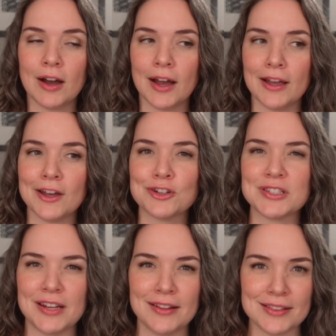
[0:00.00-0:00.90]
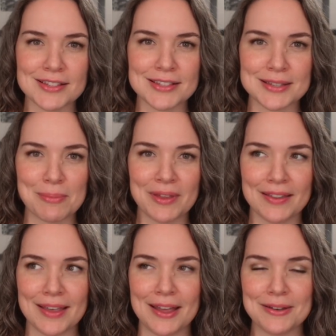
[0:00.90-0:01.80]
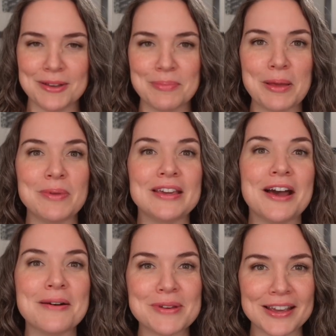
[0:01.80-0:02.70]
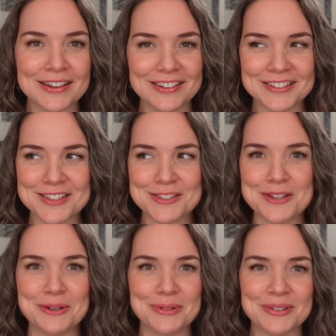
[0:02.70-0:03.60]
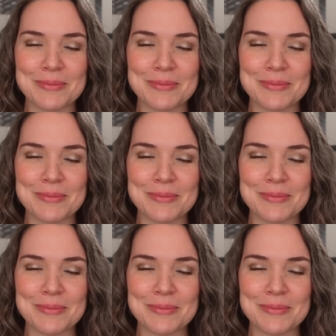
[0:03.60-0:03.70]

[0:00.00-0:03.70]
I understand that this is something that might be coming soon,